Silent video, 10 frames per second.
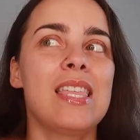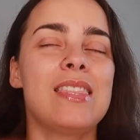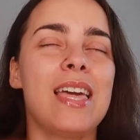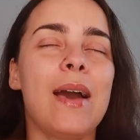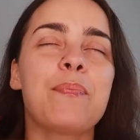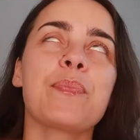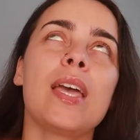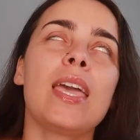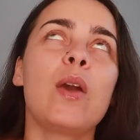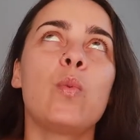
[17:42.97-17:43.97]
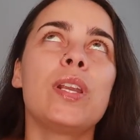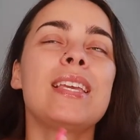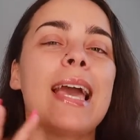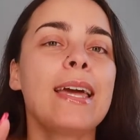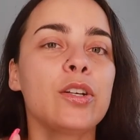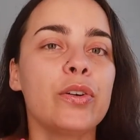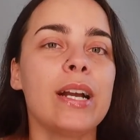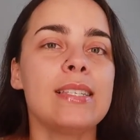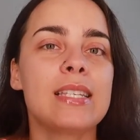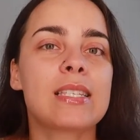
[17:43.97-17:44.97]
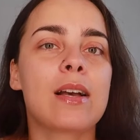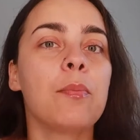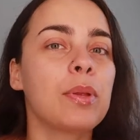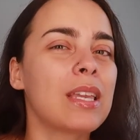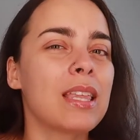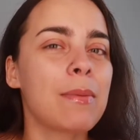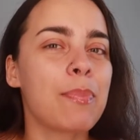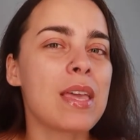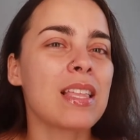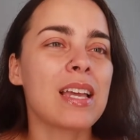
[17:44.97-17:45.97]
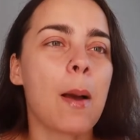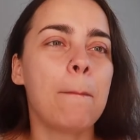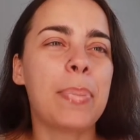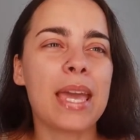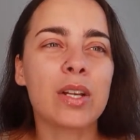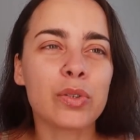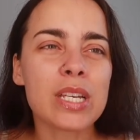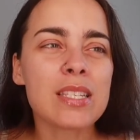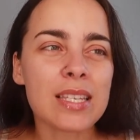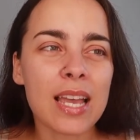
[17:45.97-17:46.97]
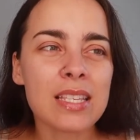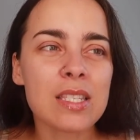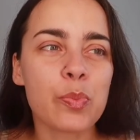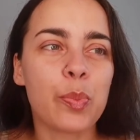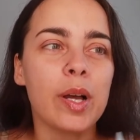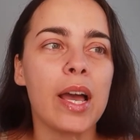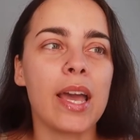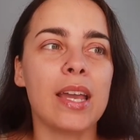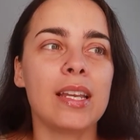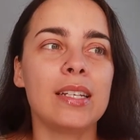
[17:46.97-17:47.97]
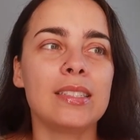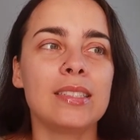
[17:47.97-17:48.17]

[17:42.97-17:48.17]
that it wouldn't categorize as completely being like a bakery scent, but